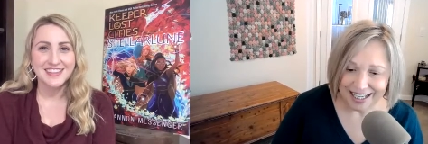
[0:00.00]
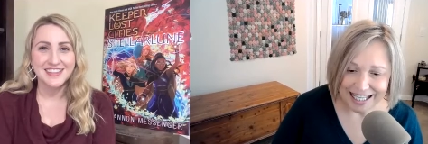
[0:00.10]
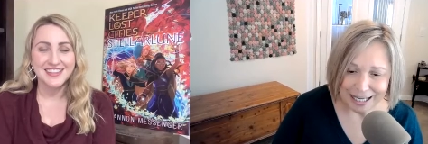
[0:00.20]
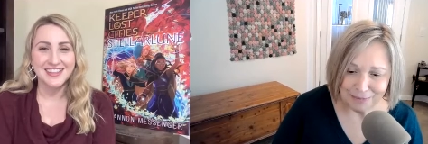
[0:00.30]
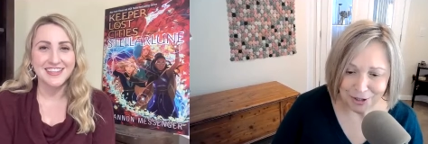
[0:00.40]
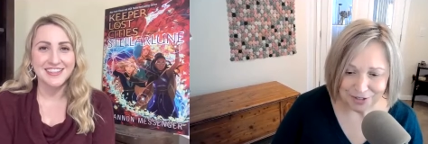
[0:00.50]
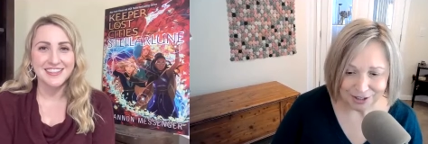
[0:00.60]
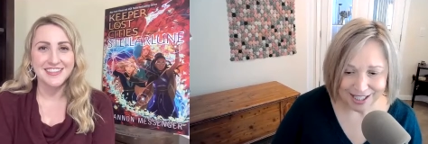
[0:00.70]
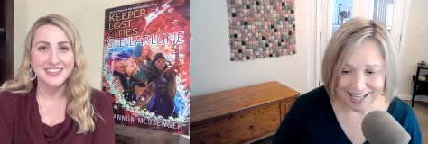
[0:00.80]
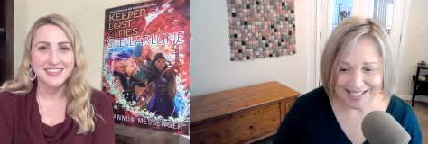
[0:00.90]
Speaker 1: Keeper of the
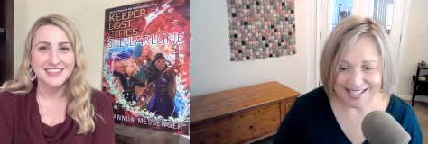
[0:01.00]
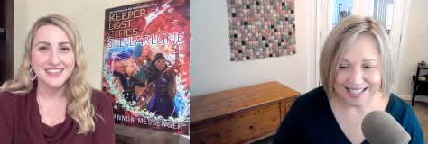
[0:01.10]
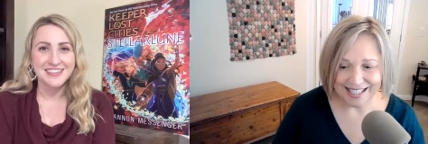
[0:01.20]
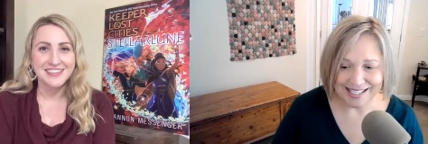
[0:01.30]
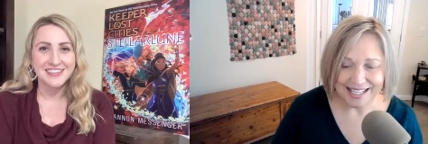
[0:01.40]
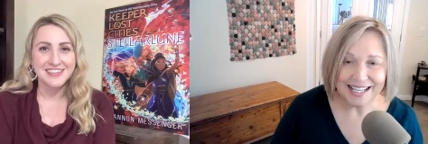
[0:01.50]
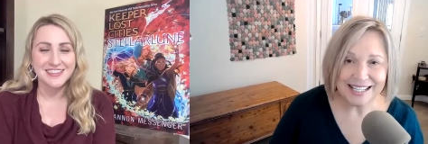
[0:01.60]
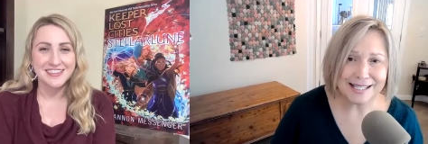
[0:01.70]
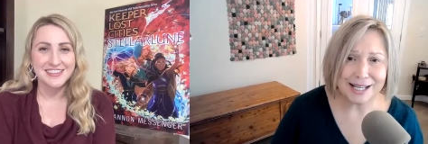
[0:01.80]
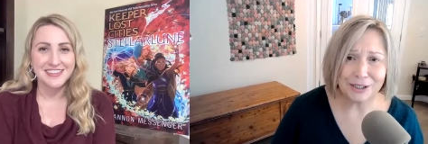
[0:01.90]
Lost Cities,
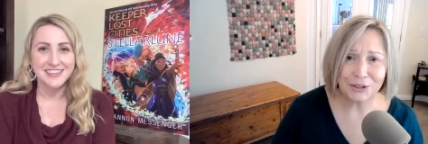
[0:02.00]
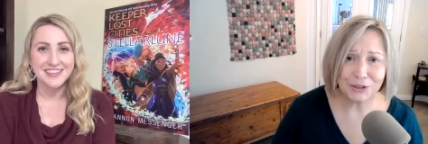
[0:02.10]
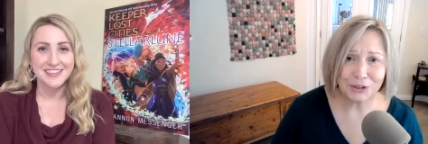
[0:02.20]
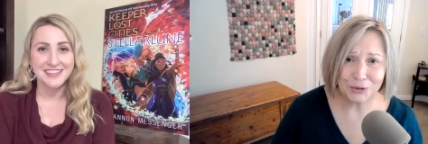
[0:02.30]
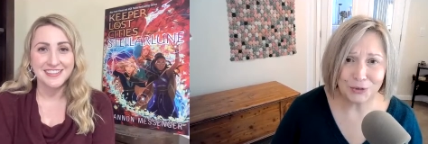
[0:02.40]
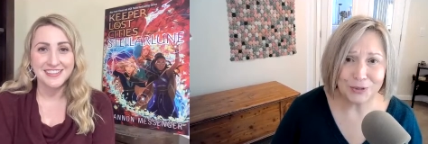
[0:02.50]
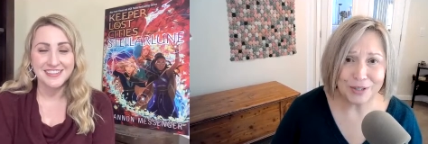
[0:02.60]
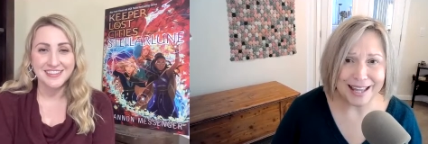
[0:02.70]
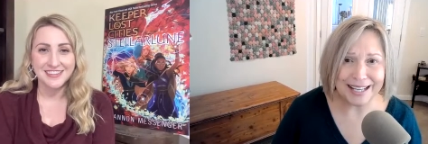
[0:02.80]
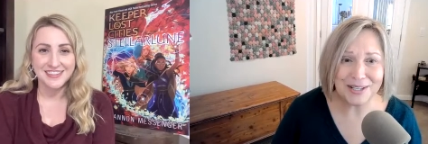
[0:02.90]
Stellarlune.
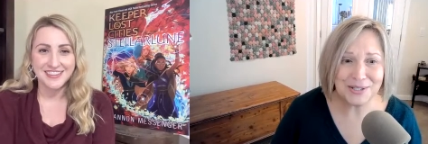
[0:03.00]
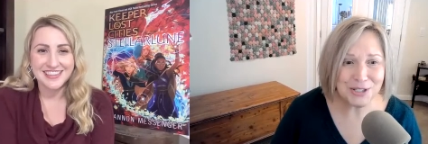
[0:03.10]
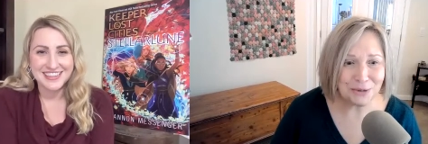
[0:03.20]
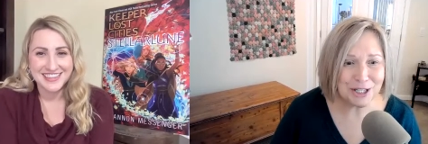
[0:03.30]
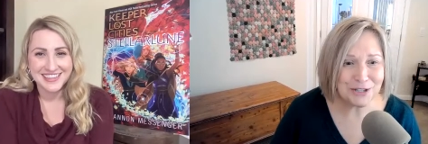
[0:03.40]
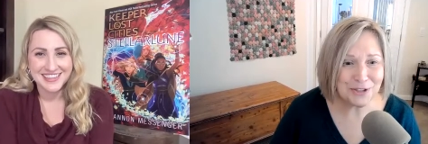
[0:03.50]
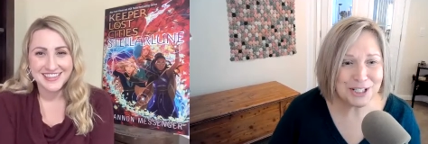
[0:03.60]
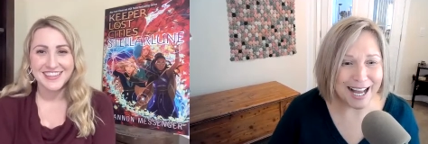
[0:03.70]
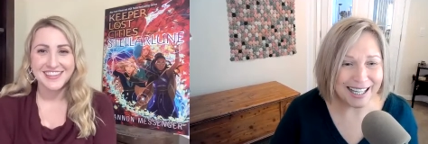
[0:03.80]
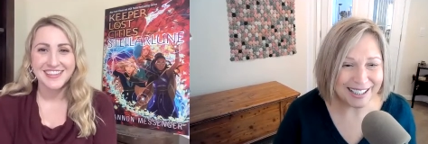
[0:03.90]
Thank you so much for
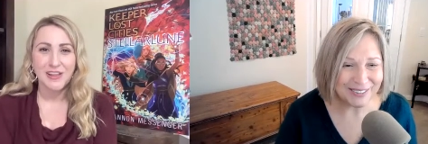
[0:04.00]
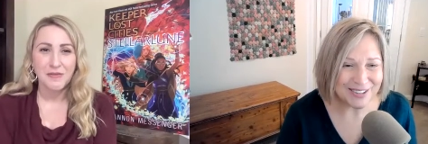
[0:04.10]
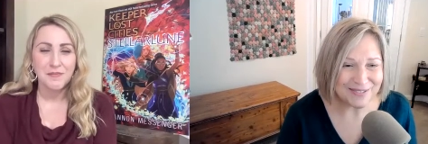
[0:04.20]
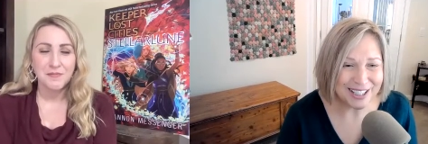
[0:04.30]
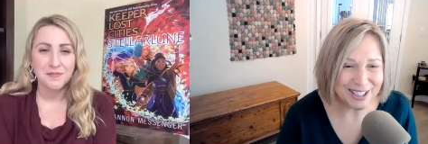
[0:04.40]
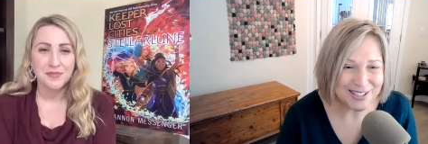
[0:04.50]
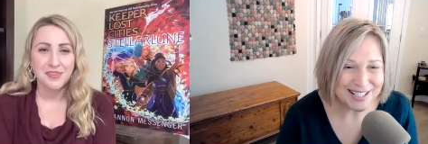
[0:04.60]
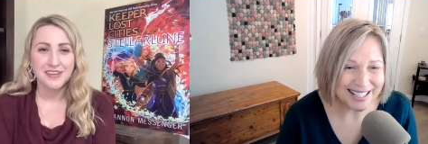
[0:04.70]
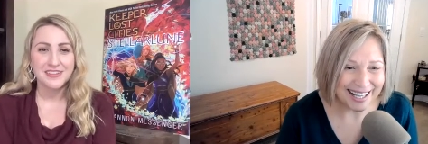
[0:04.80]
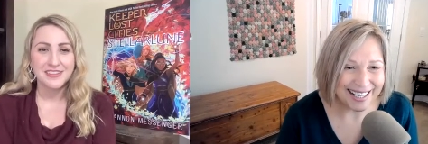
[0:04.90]
talking with me here
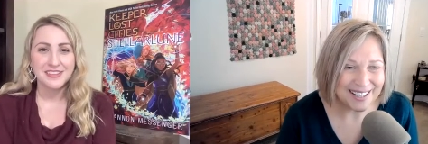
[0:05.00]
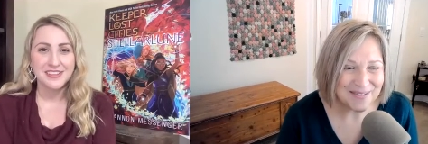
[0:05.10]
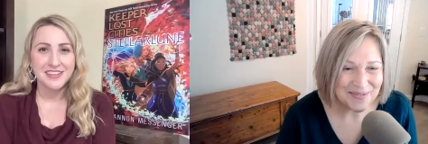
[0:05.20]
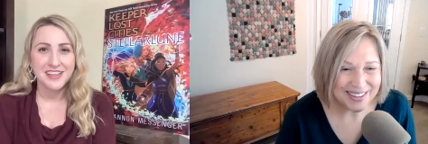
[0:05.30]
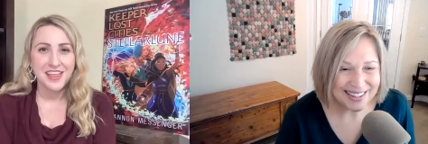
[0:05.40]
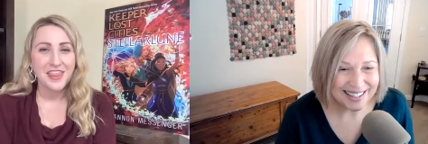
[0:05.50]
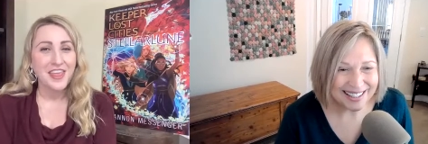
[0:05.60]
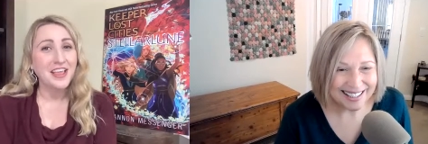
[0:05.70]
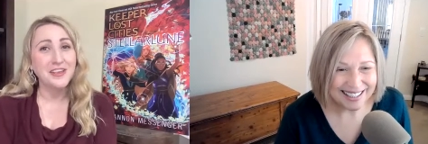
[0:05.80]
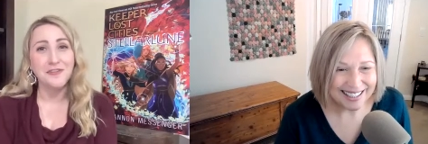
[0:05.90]
today.
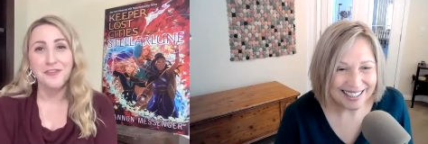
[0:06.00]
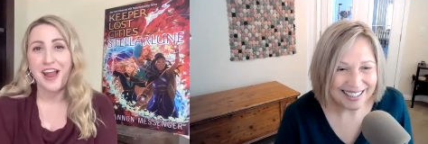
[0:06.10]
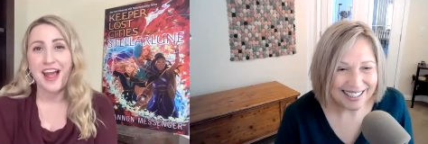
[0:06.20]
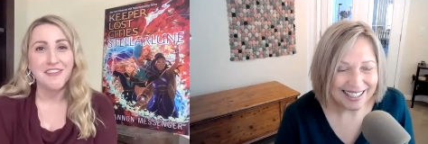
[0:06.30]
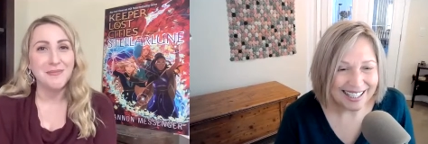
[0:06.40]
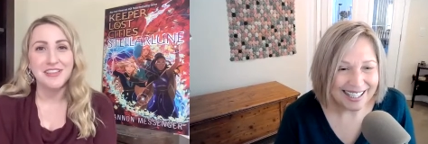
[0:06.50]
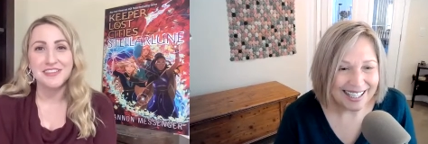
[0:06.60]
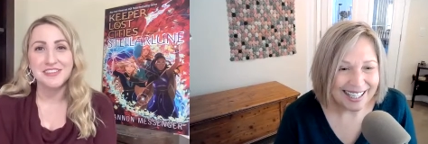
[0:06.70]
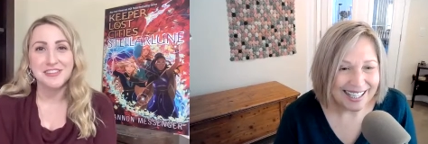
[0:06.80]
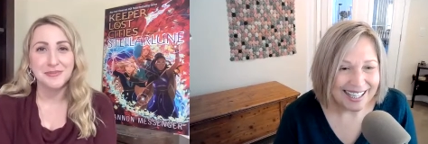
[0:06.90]
Speaker 2: Thank you for having me. This
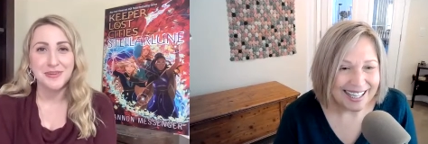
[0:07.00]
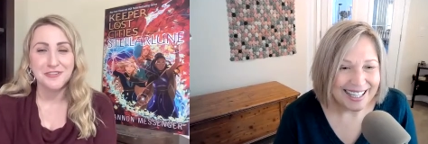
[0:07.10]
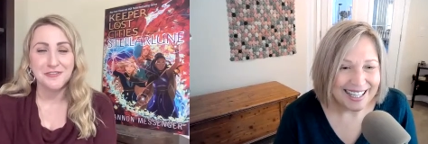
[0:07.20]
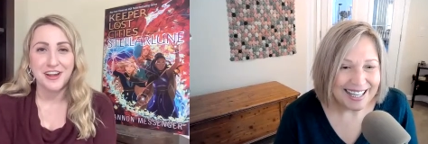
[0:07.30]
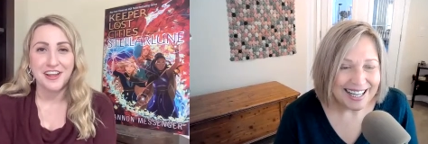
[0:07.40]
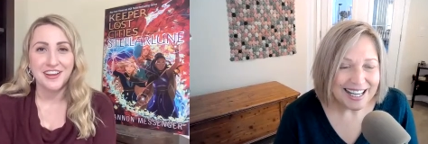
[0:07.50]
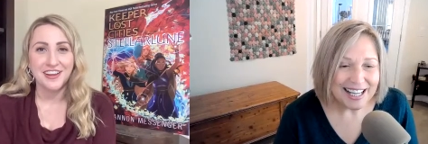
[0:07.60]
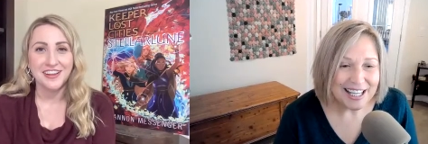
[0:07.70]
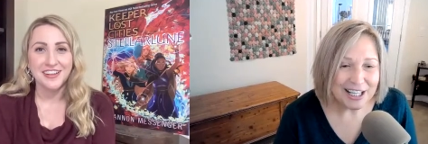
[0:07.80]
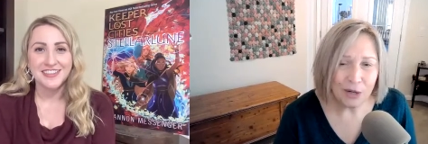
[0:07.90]
is so much
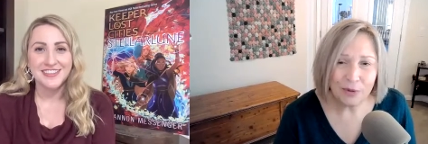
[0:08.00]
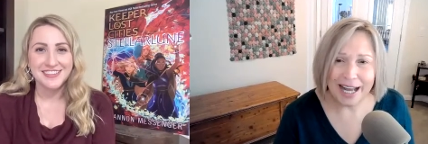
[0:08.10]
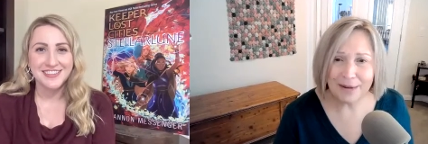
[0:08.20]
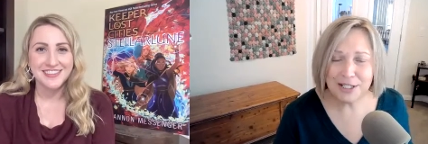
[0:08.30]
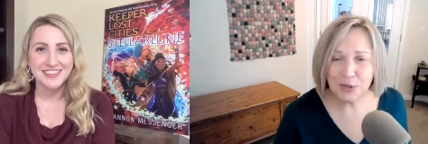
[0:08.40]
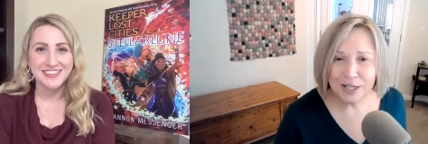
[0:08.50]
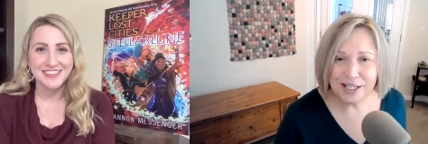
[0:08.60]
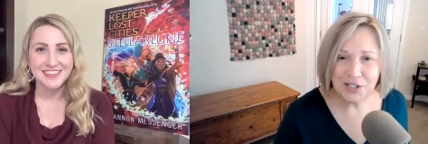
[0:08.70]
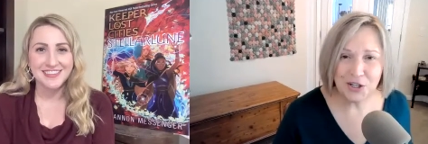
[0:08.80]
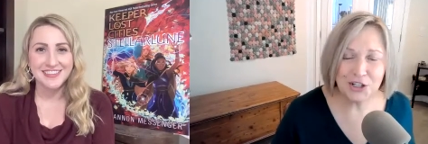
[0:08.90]
fun.
Speaker 1: You know, when I was
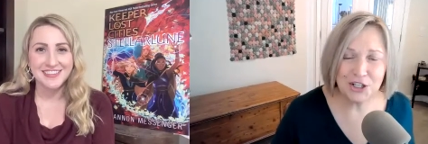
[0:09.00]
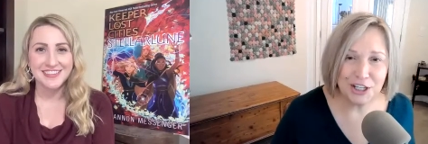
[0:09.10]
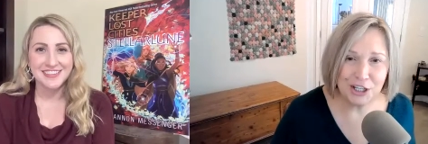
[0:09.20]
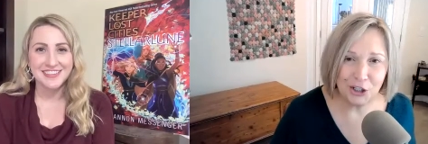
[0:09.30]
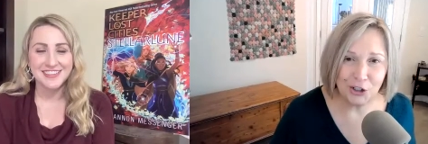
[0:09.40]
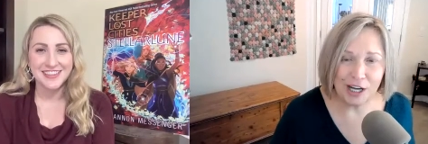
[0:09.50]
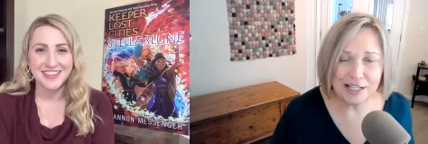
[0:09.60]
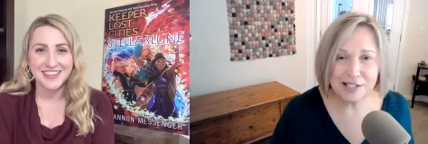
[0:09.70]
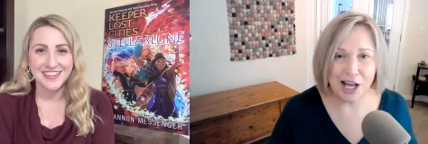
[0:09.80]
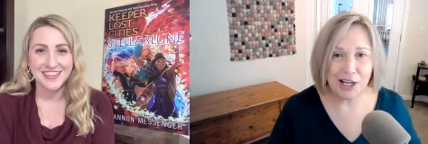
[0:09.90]
researching you, I
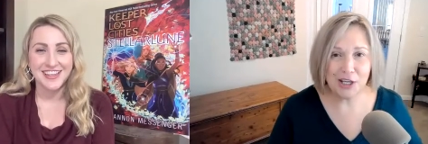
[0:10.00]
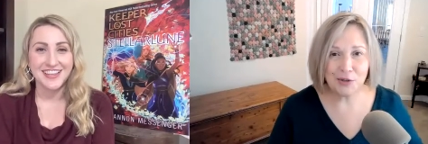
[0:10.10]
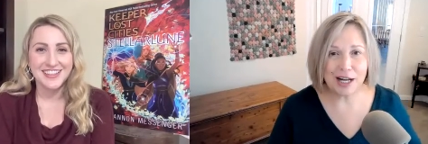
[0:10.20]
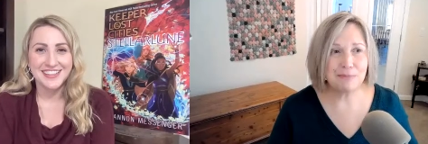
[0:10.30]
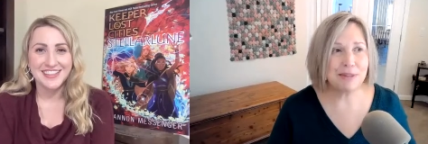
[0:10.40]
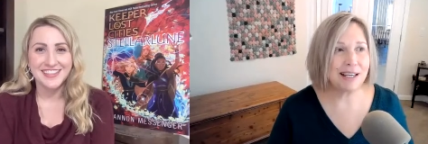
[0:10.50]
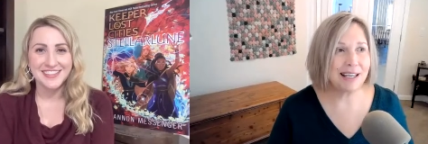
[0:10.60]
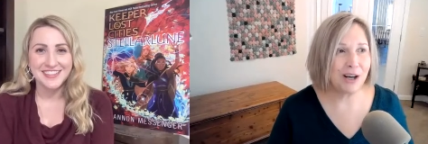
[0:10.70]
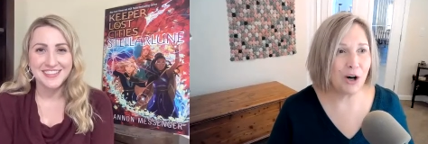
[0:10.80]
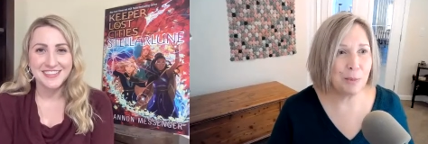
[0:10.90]
saw you and I'm
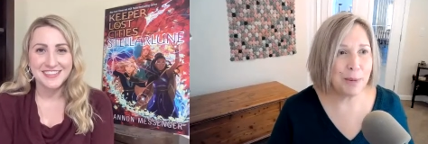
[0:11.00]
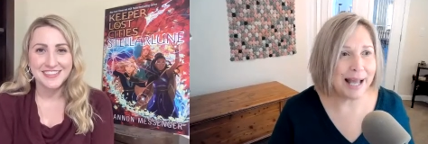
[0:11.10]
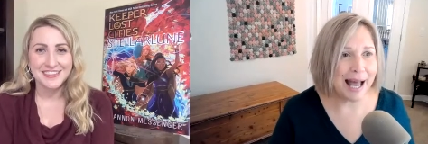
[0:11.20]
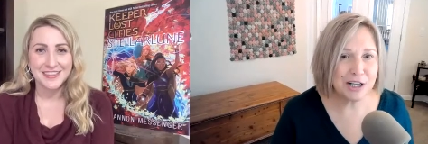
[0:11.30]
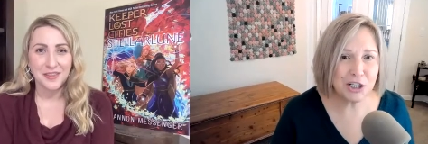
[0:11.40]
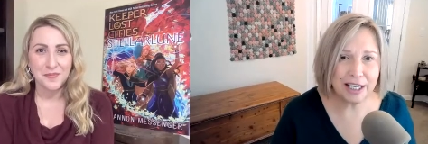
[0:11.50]
thinking, oh my gosh,